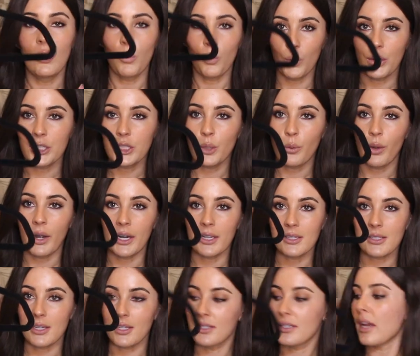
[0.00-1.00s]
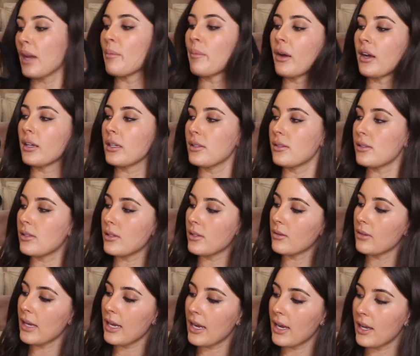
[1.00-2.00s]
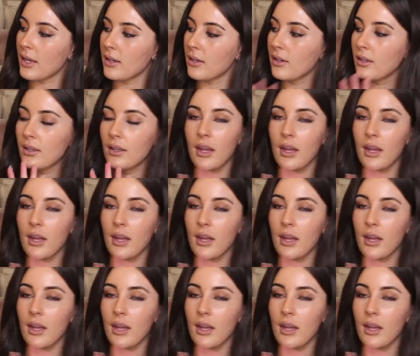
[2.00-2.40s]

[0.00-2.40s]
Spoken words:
when you're wearing a skin tight bodysuit, and